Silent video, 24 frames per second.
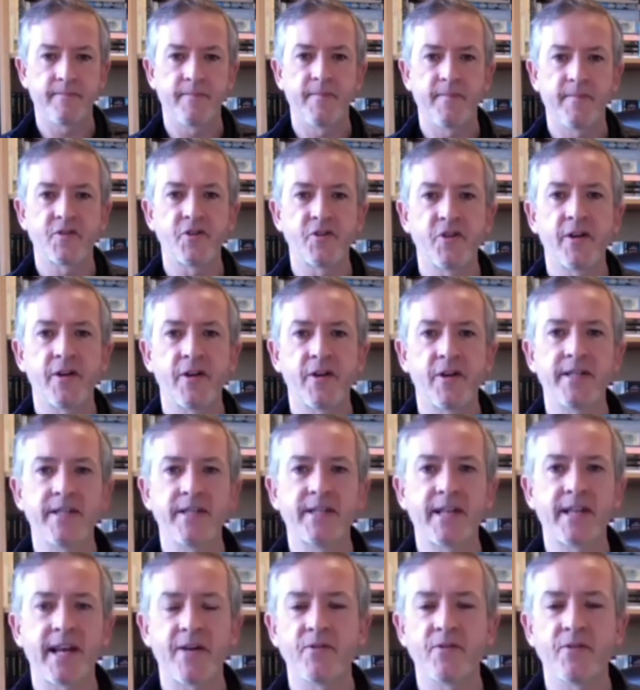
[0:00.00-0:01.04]
So you're going
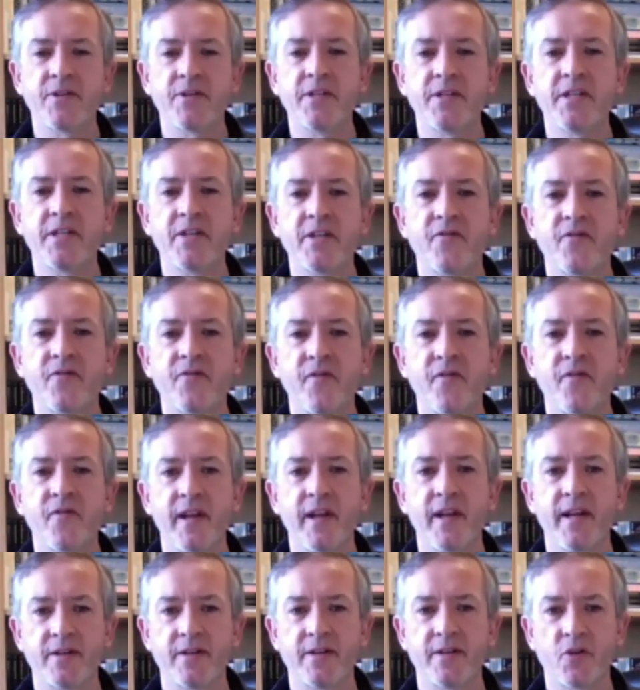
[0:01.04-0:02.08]
down on a different
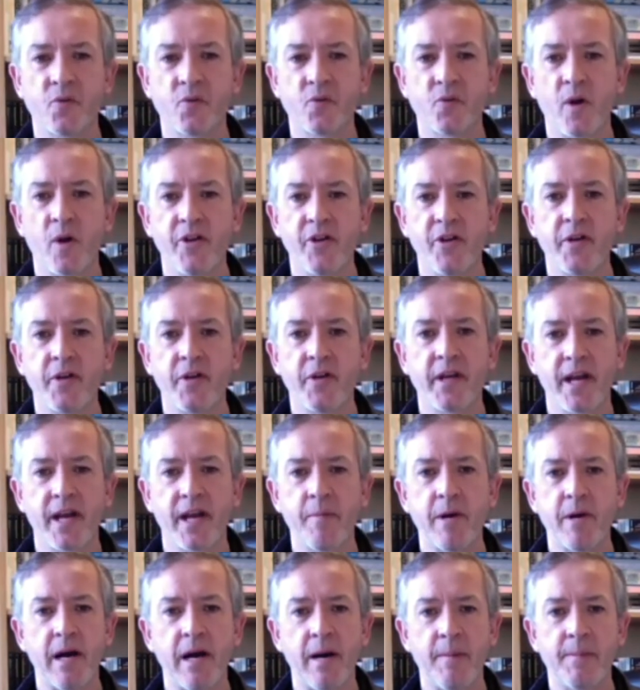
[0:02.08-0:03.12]
finger to the one you
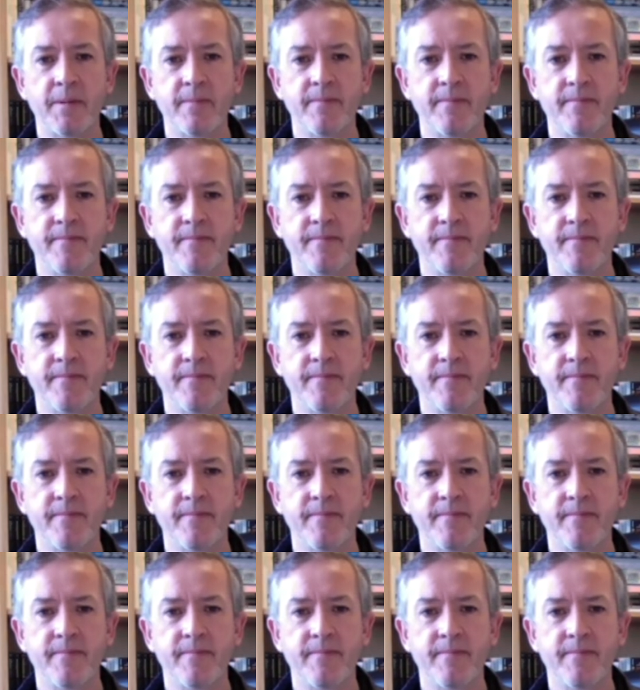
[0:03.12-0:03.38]
came up.